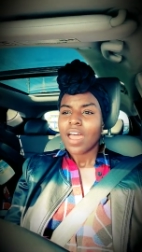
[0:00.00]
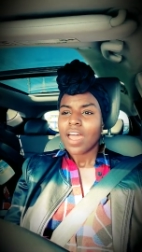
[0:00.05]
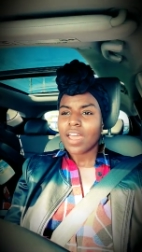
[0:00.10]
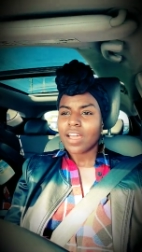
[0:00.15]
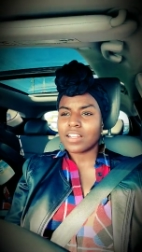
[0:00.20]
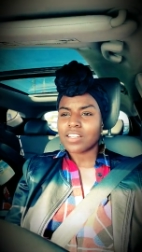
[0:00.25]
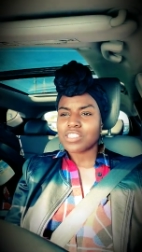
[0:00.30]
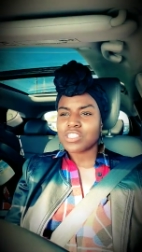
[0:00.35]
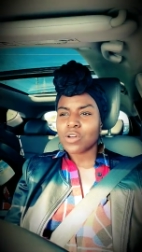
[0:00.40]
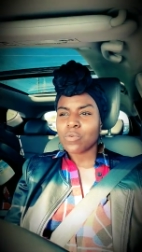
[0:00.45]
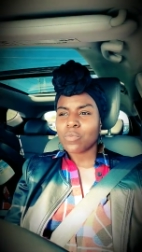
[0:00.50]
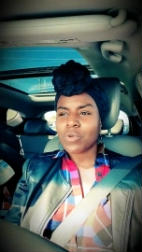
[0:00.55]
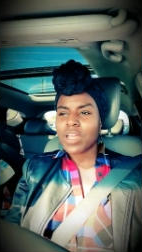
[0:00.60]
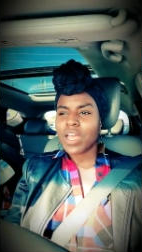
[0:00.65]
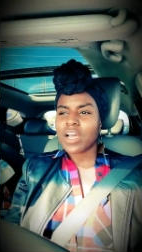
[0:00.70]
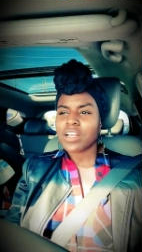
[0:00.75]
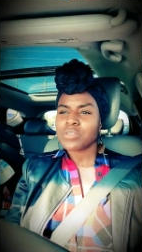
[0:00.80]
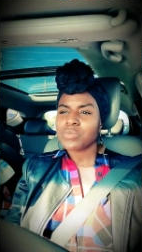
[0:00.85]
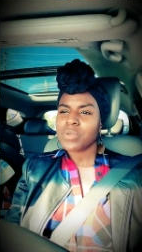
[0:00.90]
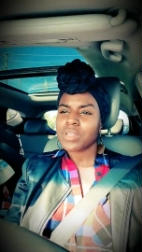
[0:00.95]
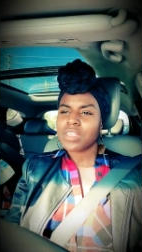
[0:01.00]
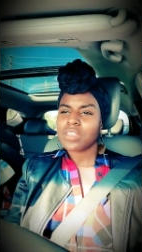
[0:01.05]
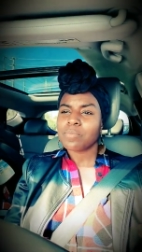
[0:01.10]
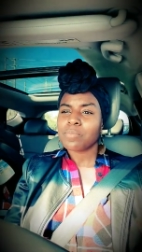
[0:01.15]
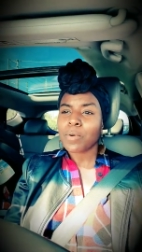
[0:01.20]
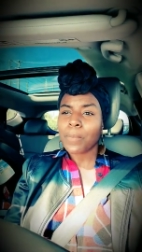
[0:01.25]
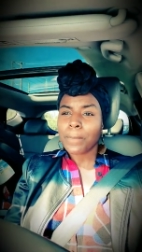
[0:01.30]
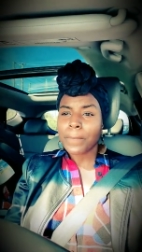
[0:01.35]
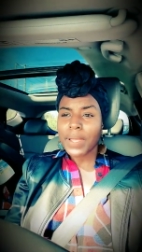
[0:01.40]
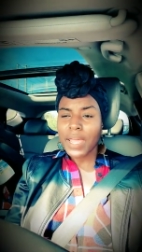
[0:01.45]
And so as we
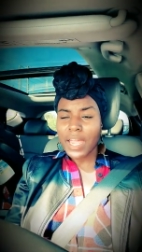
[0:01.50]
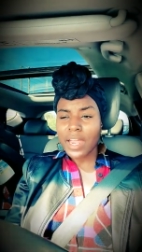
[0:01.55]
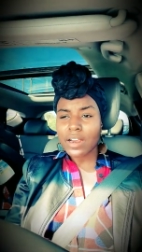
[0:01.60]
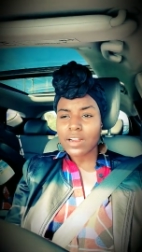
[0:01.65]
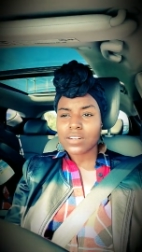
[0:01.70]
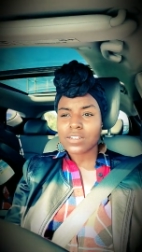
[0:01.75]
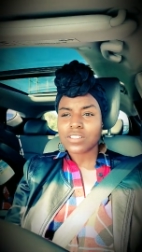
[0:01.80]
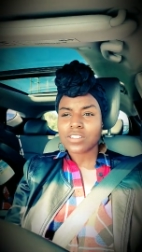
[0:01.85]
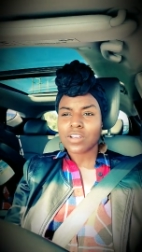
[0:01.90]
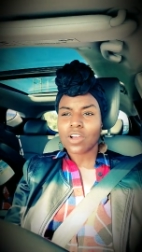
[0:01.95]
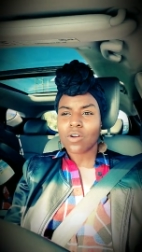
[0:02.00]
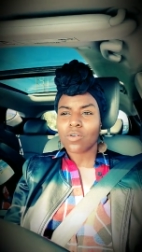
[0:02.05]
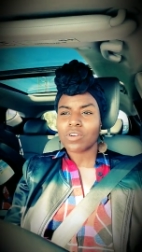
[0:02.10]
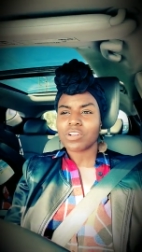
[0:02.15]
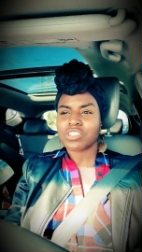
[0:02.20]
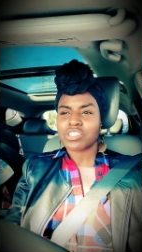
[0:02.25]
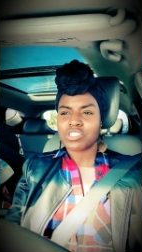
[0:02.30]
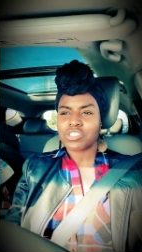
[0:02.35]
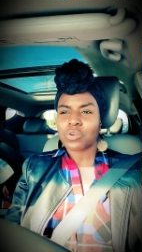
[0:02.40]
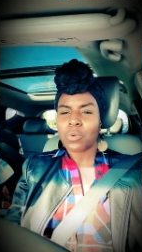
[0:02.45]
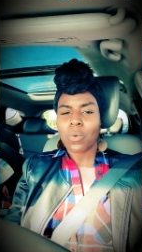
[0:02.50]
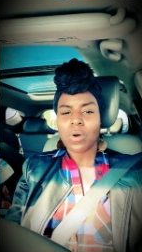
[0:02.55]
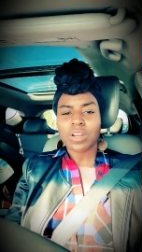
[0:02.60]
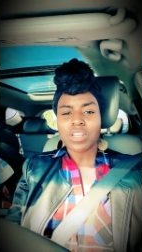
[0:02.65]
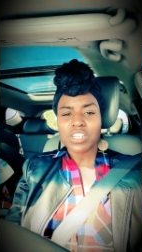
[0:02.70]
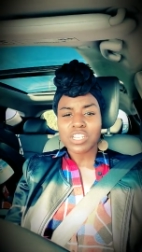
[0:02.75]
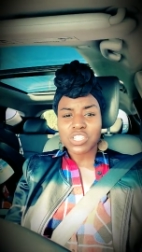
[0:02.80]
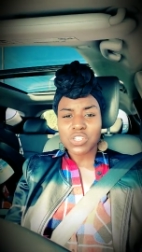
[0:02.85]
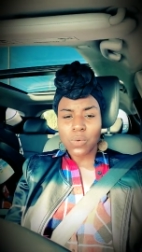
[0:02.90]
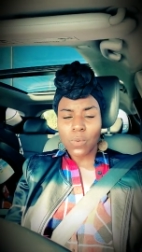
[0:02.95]
prepare to go into
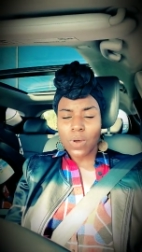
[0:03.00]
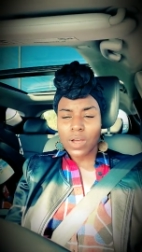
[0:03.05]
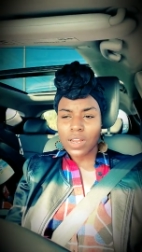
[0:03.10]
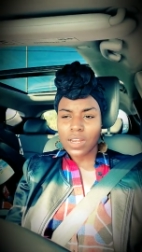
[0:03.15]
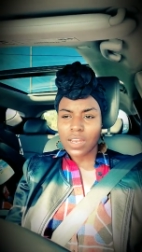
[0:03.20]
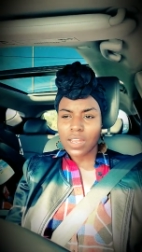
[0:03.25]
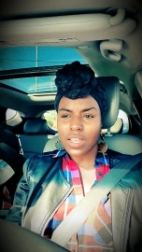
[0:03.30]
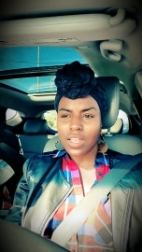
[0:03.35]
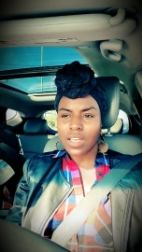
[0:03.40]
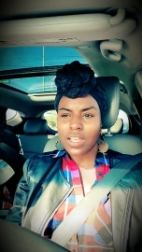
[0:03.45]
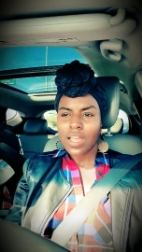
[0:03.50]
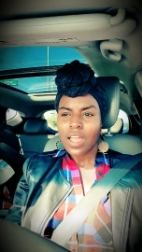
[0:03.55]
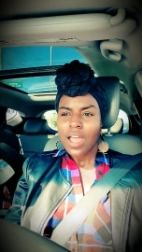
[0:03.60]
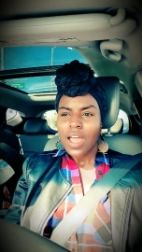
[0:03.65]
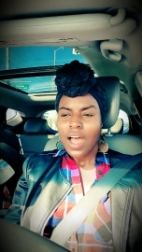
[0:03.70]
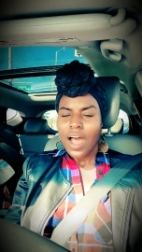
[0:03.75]
2020,